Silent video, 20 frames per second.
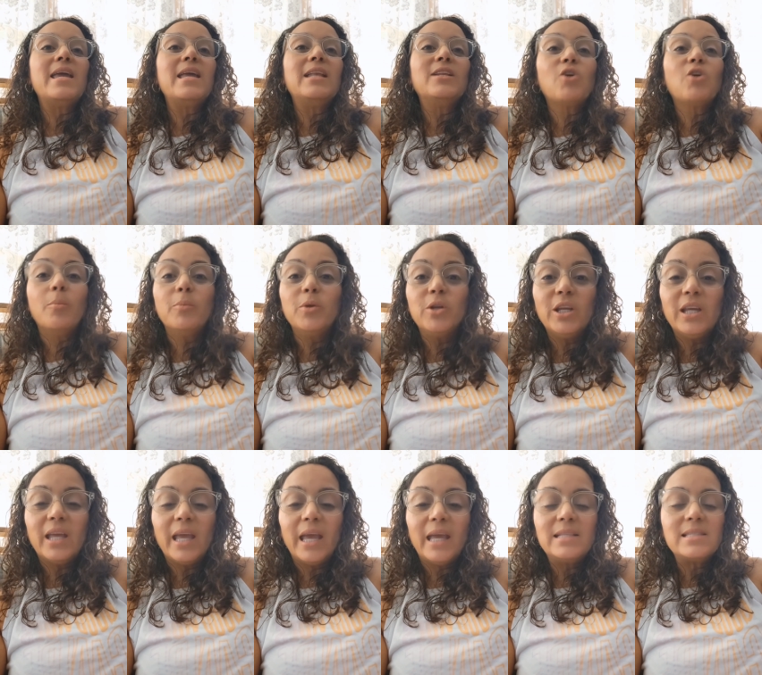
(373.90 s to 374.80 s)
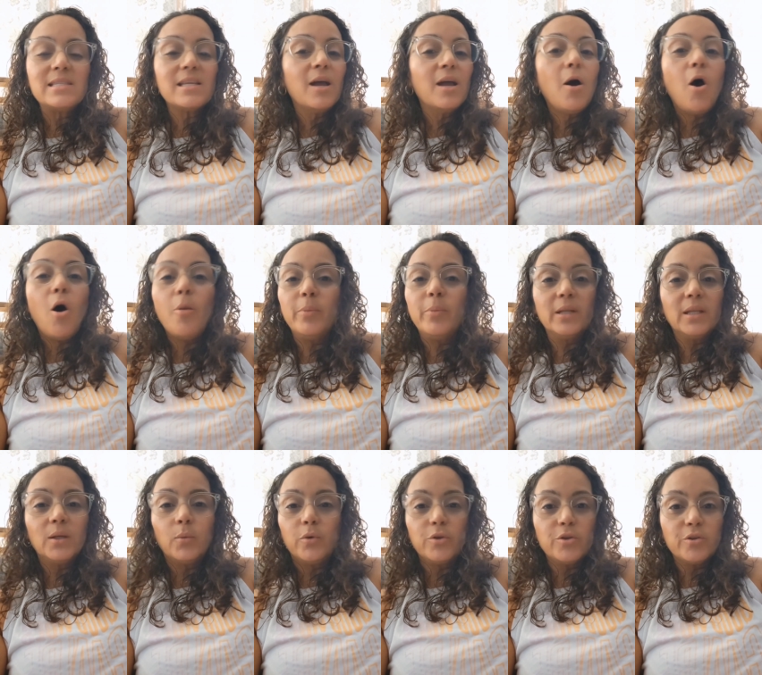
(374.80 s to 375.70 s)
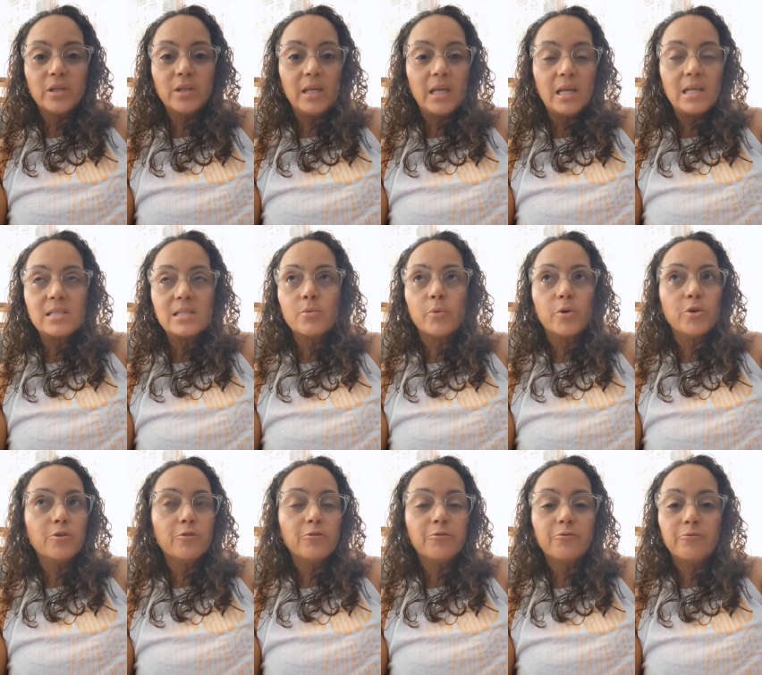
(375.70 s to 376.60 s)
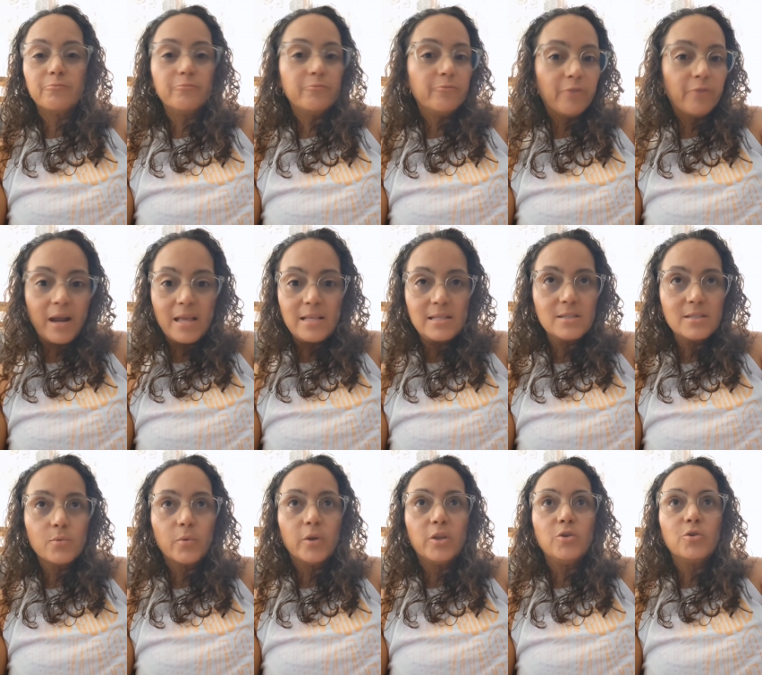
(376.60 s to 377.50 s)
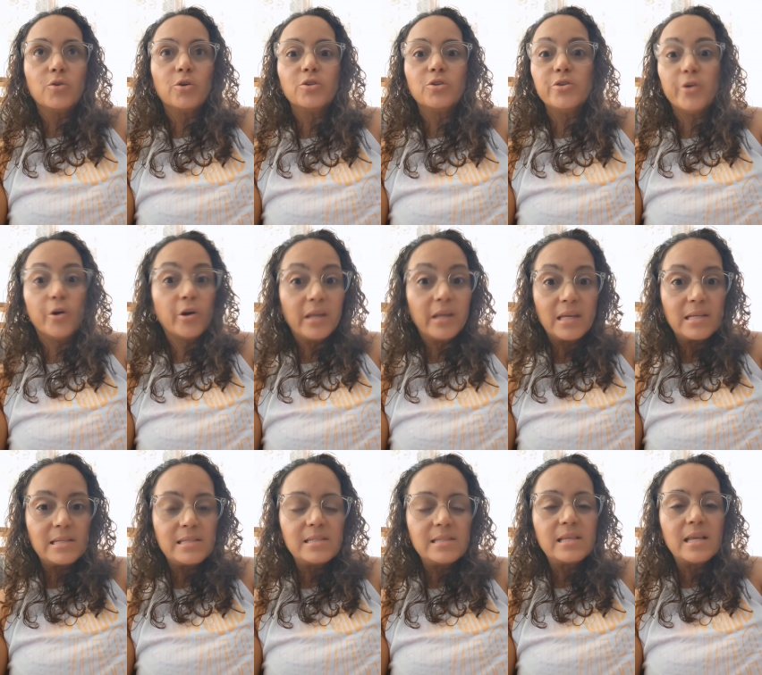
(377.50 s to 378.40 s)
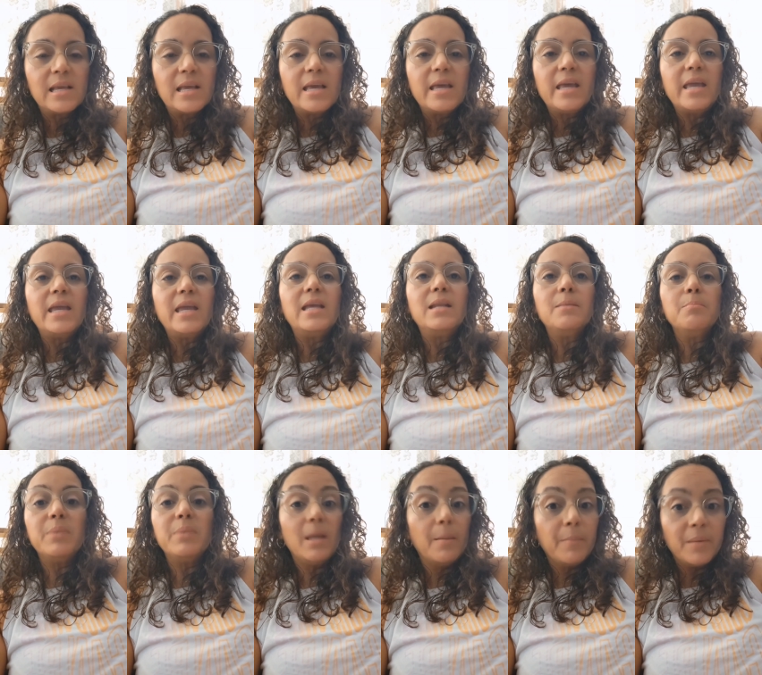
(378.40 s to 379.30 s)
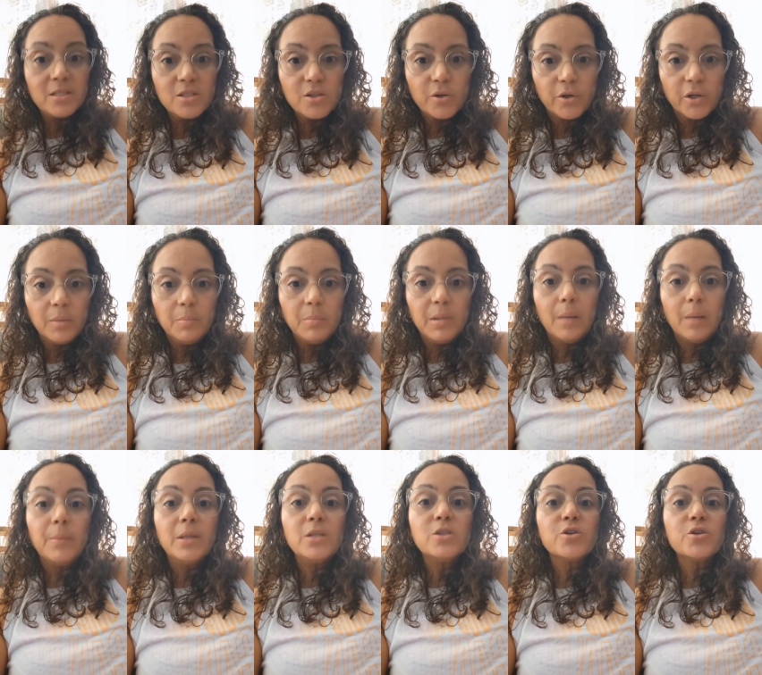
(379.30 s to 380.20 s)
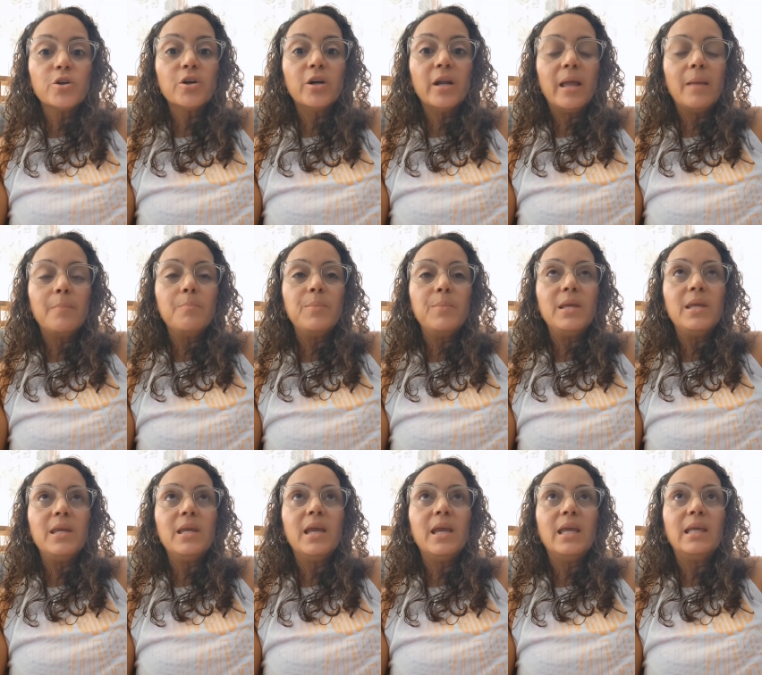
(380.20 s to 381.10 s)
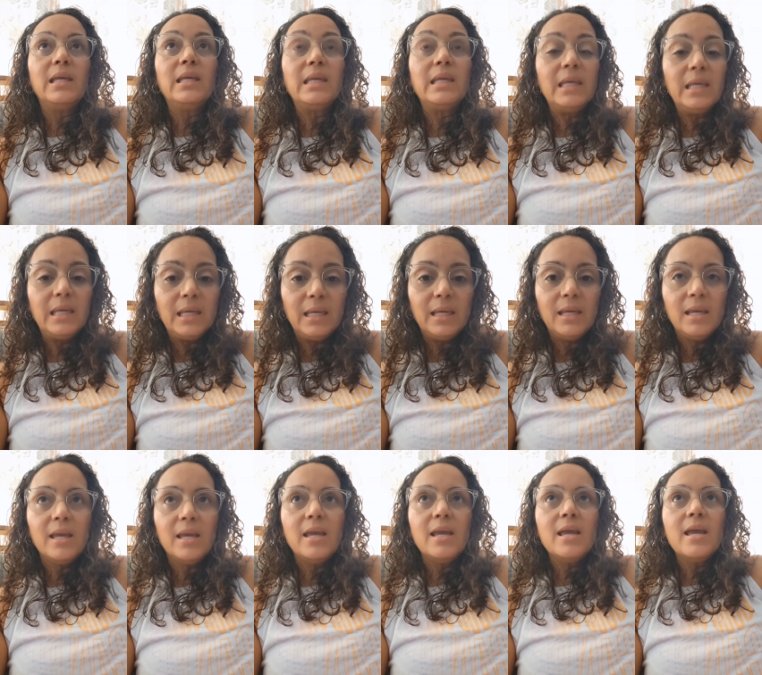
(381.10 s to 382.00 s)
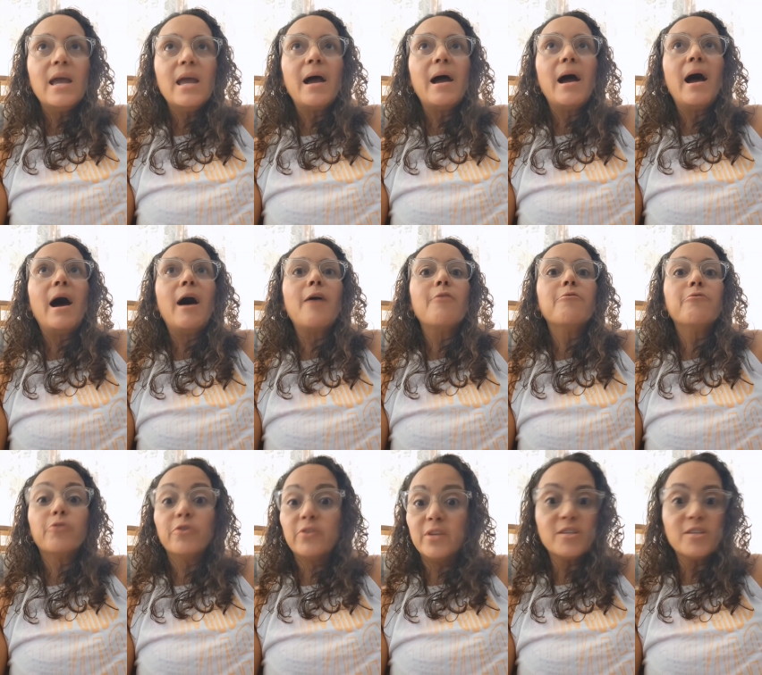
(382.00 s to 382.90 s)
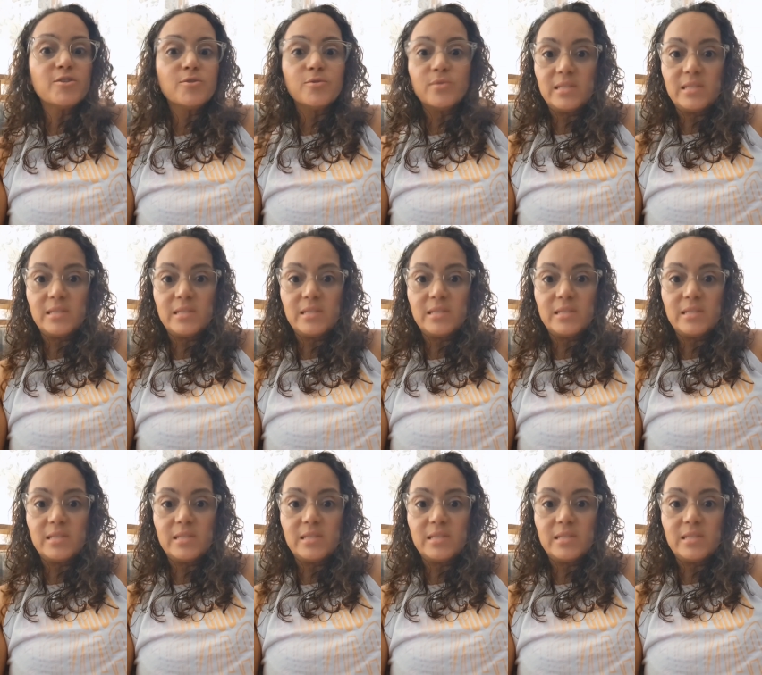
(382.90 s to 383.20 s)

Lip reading: And communicate openly with your kids, with your friends, with your youngest, and be a mentor. Be a mentor and be a key for their